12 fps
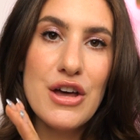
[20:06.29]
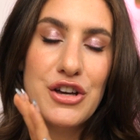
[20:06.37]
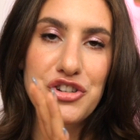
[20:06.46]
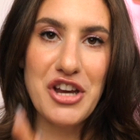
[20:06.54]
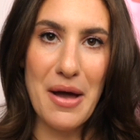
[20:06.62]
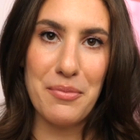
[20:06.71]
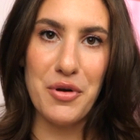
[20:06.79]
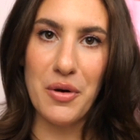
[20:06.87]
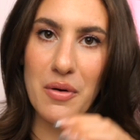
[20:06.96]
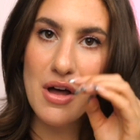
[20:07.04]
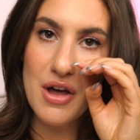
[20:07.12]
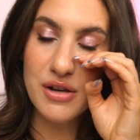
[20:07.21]

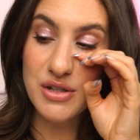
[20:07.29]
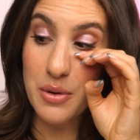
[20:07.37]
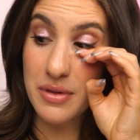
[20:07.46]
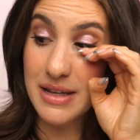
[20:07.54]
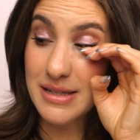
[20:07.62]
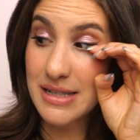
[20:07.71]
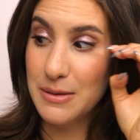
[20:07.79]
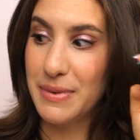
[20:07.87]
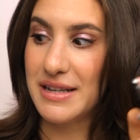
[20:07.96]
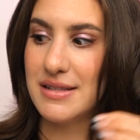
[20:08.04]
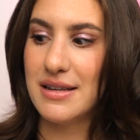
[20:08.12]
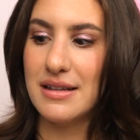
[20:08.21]
Shampoo. So this is
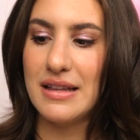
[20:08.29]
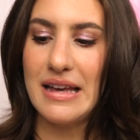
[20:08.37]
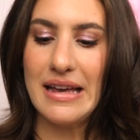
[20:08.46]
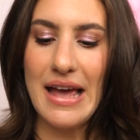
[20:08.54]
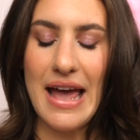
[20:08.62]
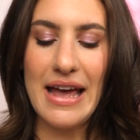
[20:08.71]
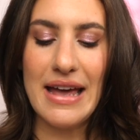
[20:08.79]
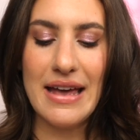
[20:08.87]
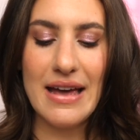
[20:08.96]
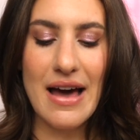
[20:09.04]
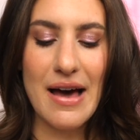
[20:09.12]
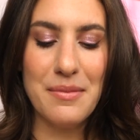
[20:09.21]
basically
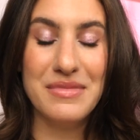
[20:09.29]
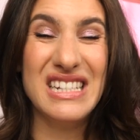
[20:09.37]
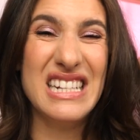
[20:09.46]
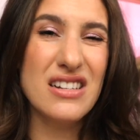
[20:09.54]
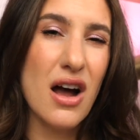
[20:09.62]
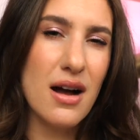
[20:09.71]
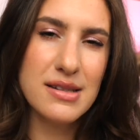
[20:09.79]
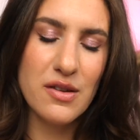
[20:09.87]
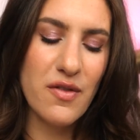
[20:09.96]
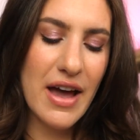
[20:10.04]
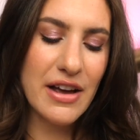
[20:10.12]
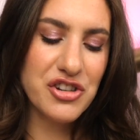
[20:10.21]
a um,
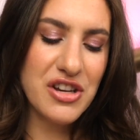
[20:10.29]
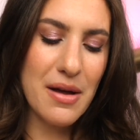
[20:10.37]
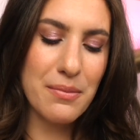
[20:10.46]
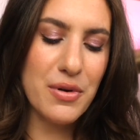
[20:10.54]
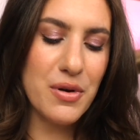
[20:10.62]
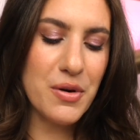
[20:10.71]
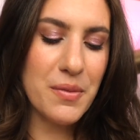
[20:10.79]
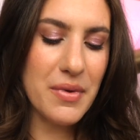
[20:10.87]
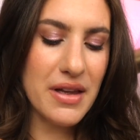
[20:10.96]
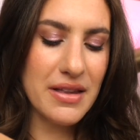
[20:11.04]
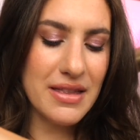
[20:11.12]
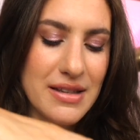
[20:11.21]
detoxifying shampoo.
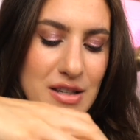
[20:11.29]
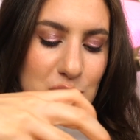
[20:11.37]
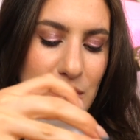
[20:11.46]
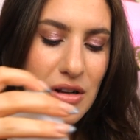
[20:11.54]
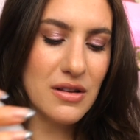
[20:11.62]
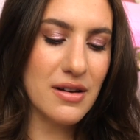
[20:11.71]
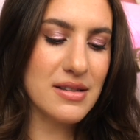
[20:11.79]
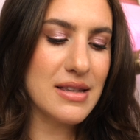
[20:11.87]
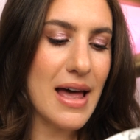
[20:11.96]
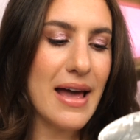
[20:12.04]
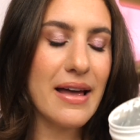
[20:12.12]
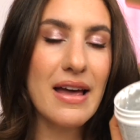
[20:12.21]
This is what it looks
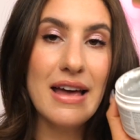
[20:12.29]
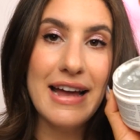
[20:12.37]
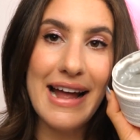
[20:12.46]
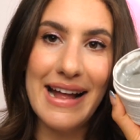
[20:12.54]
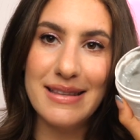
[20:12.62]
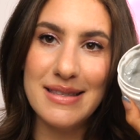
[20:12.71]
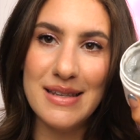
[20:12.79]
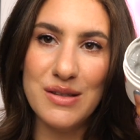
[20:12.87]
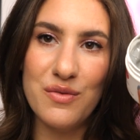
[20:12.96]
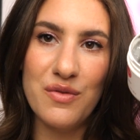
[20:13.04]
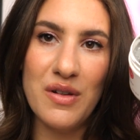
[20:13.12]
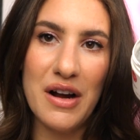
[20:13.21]
like. It's
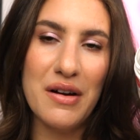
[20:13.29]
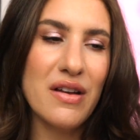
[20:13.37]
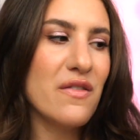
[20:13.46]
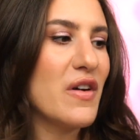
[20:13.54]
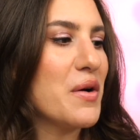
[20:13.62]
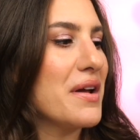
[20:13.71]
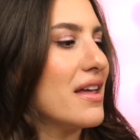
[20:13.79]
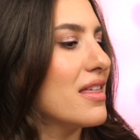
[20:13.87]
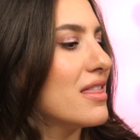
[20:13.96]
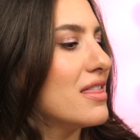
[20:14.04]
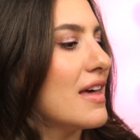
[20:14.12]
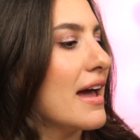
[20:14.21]
this very, very
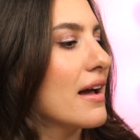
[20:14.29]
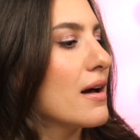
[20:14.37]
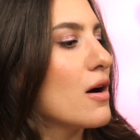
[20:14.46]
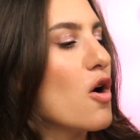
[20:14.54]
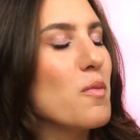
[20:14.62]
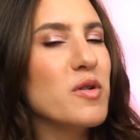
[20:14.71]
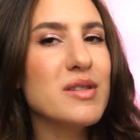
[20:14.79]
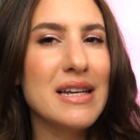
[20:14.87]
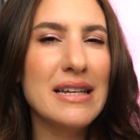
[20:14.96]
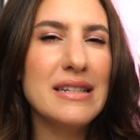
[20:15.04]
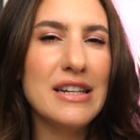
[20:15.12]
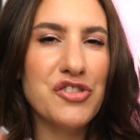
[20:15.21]
thick, almost
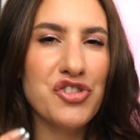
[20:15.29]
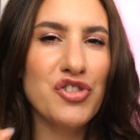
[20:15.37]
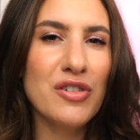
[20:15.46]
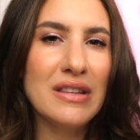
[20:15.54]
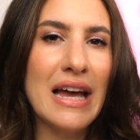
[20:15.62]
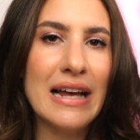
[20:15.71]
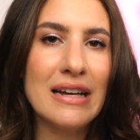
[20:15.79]
conditioner-like